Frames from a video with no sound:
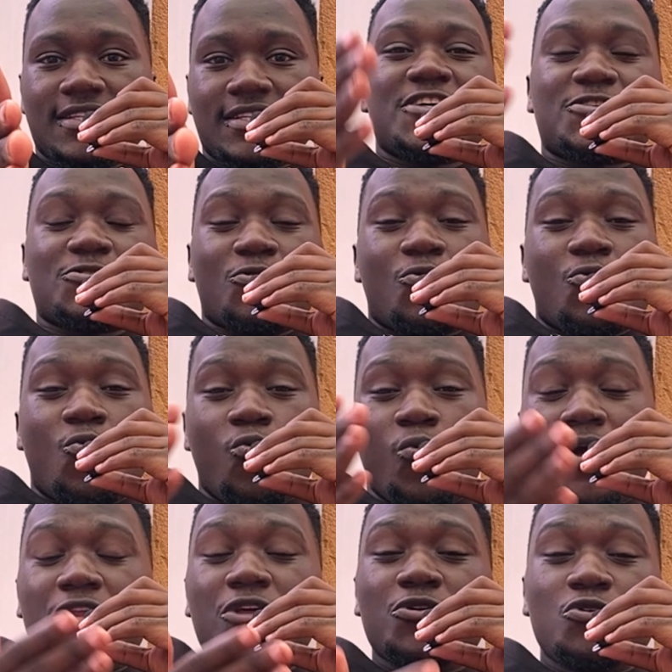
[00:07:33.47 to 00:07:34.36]
So
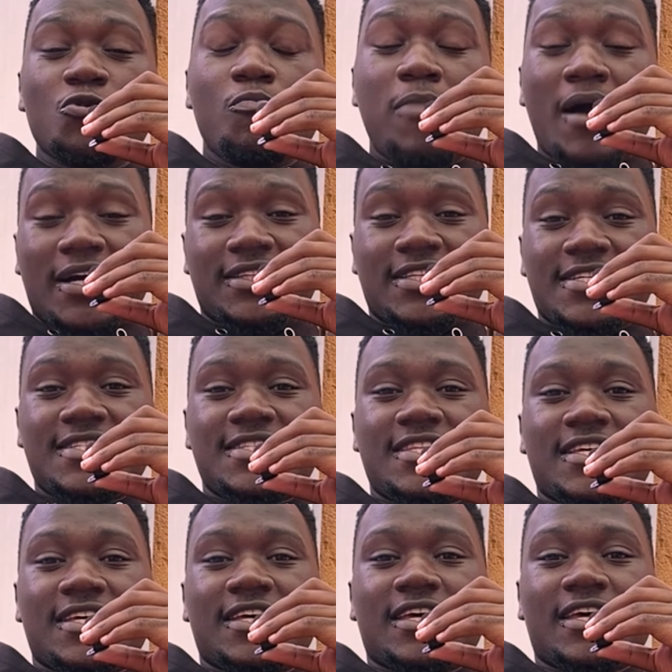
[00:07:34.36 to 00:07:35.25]
when you do
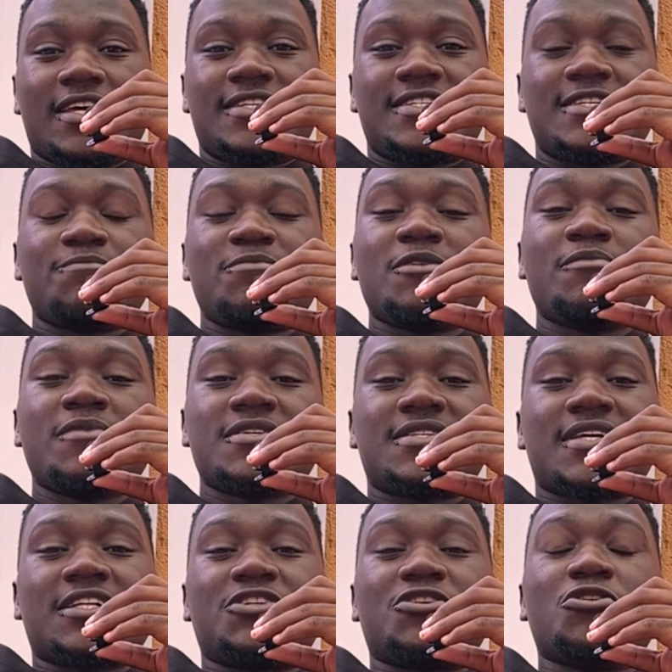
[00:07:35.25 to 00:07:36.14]
backtesting, it simply means
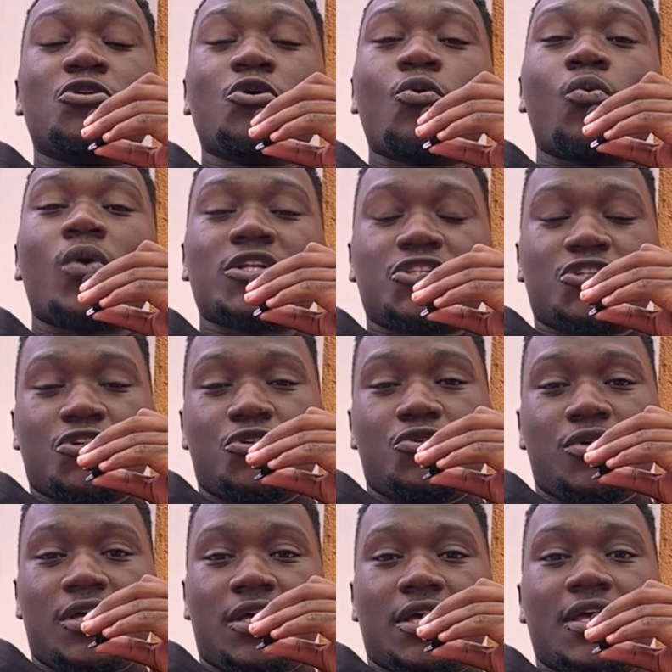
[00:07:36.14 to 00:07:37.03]
that you know what you're
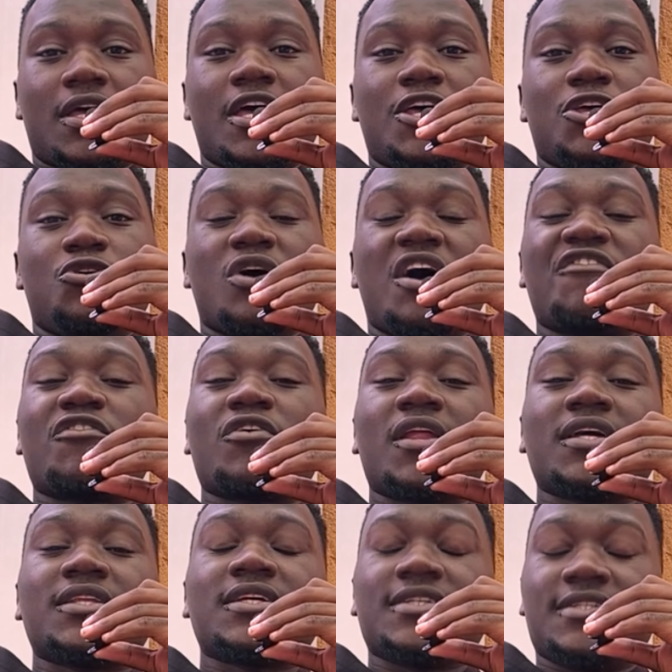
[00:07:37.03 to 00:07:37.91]
doing. You have
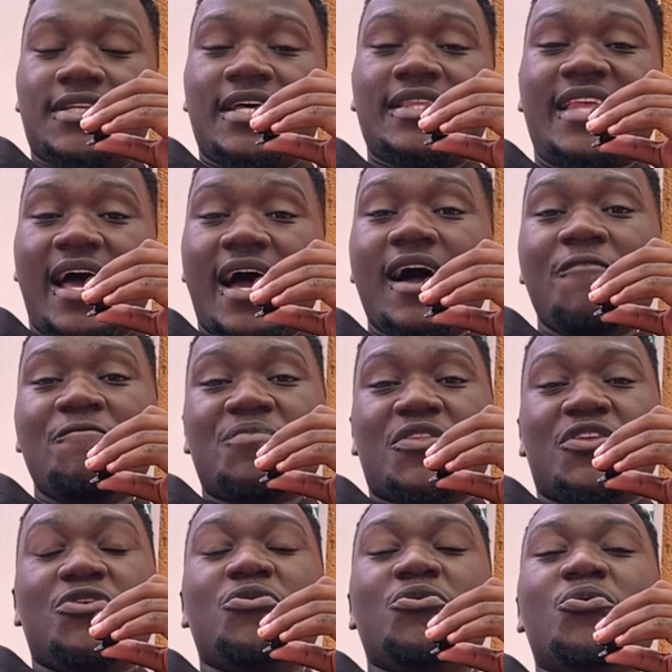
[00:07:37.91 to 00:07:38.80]
collected data,
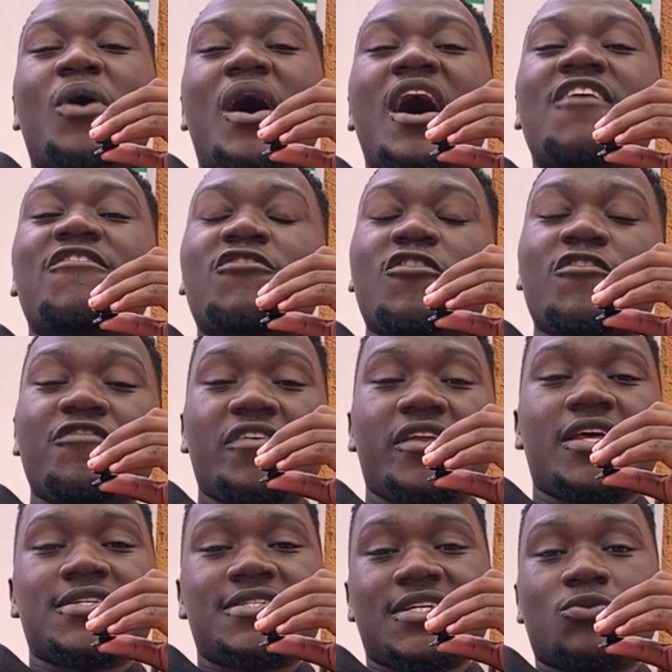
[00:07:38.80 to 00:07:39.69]
you have
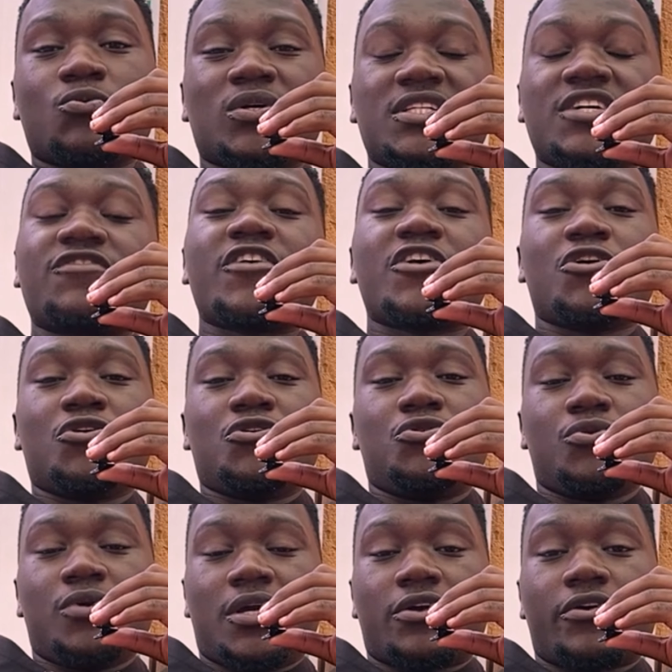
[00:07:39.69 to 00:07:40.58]
confidence in whatever you're
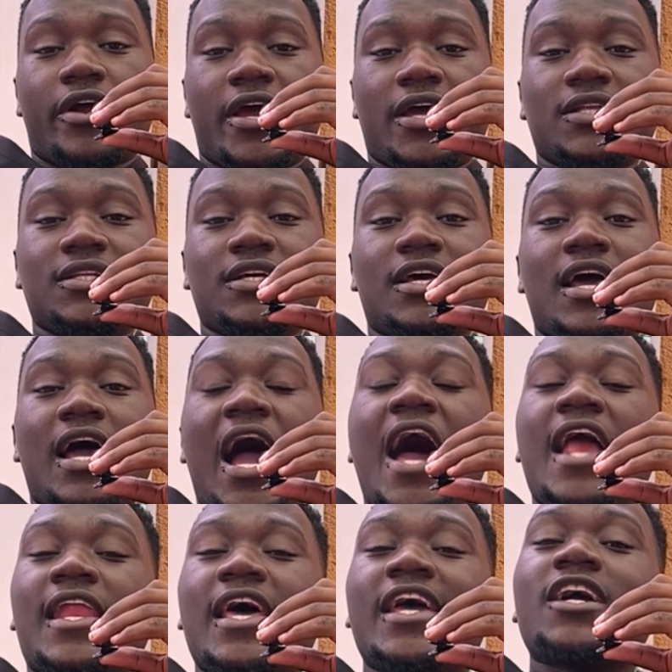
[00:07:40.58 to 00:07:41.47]
doing, right?
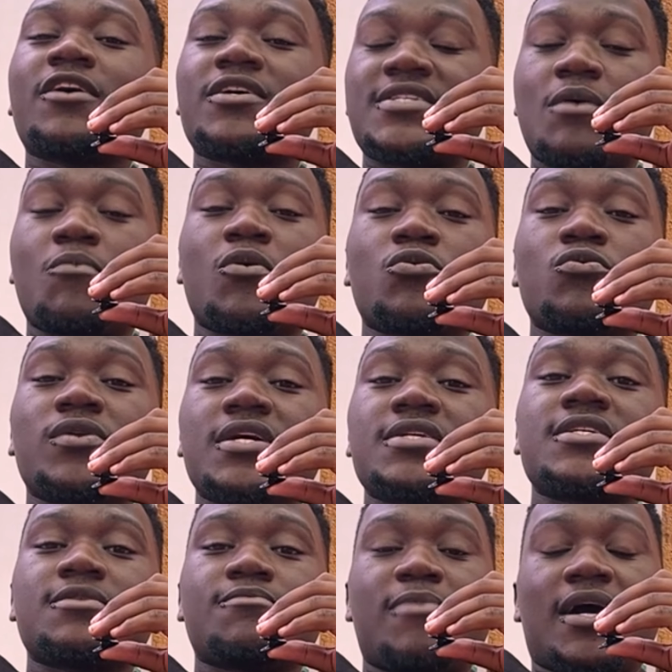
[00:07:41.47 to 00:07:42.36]
Unlike someone who
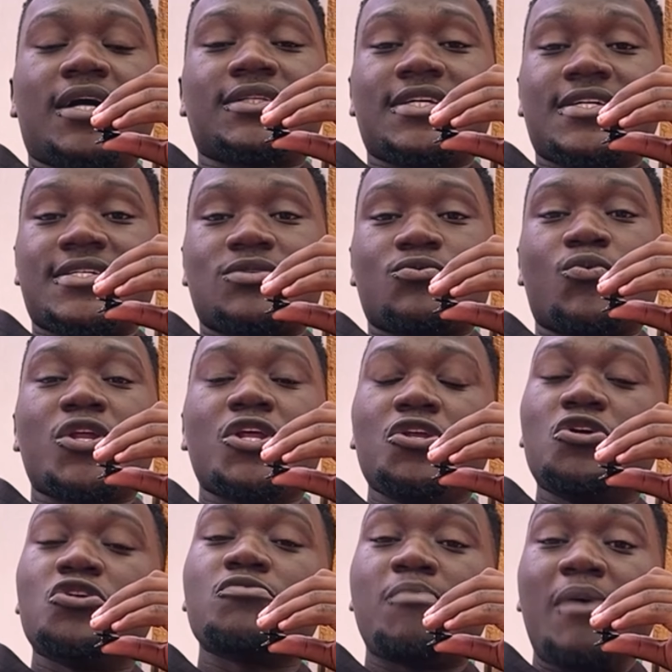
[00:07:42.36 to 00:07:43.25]
doesn't backtest. When you
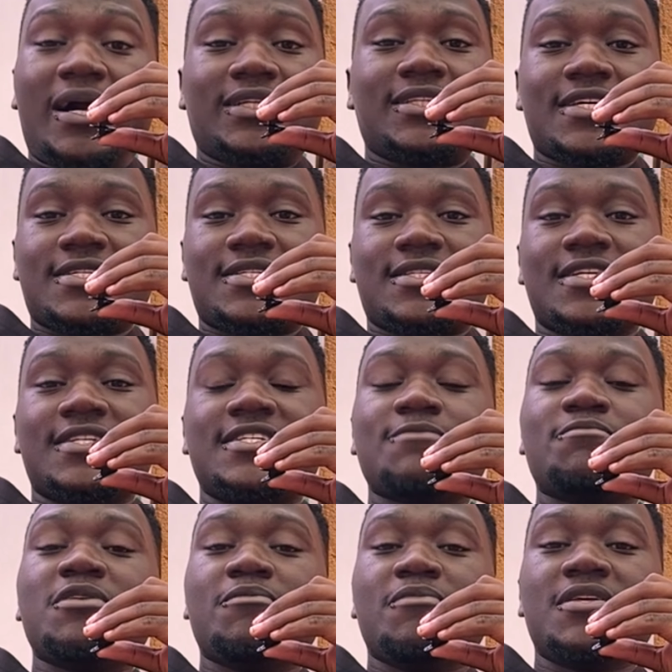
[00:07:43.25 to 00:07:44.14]
don't backtest, it
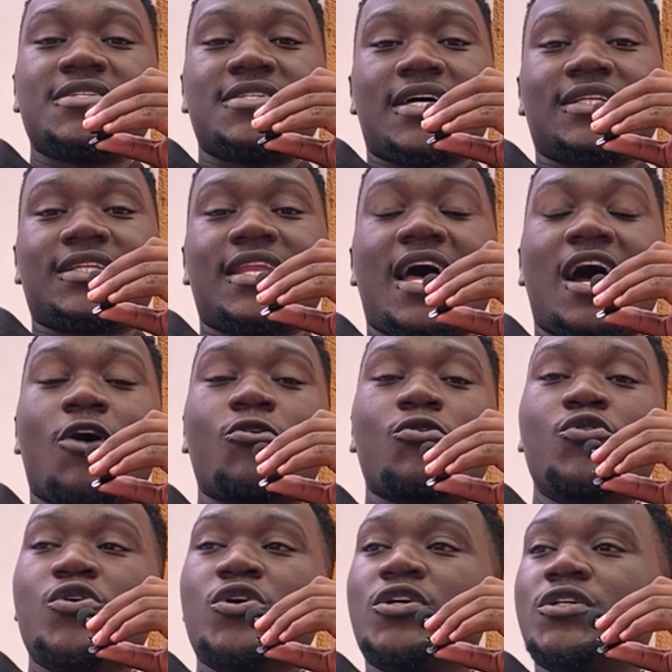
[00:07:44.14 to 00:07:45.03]
simply means that now
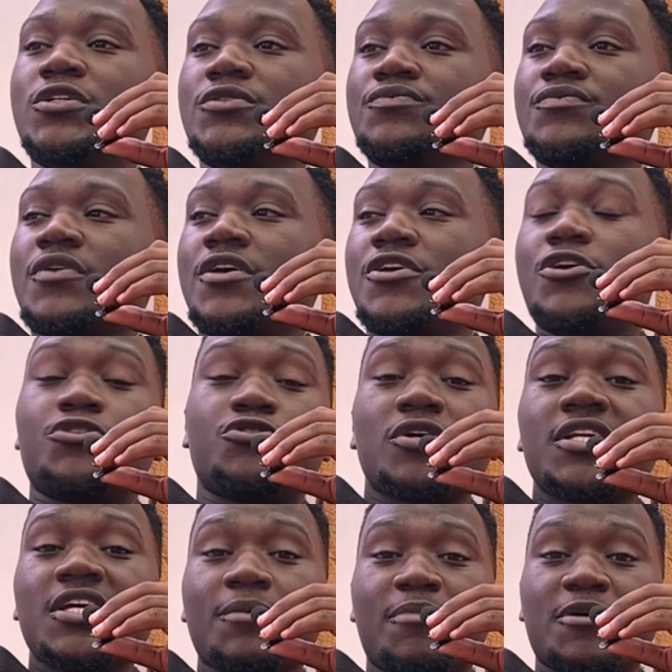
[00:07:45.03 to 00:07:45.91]
you're
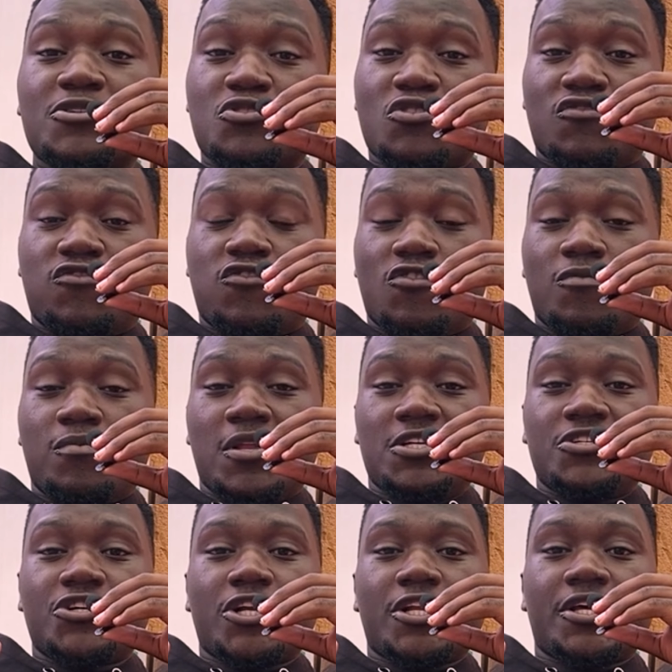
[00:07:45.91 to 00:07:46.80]
trading best of hope,
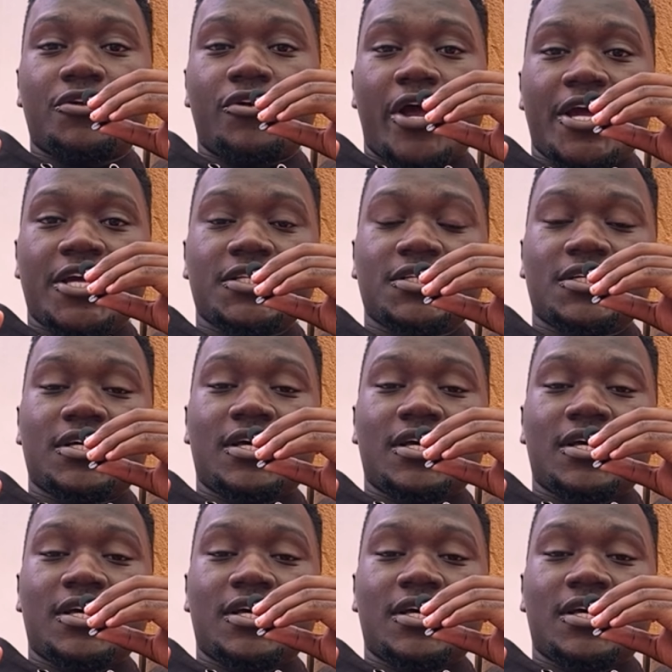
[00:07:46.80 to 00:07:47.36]
literally, right?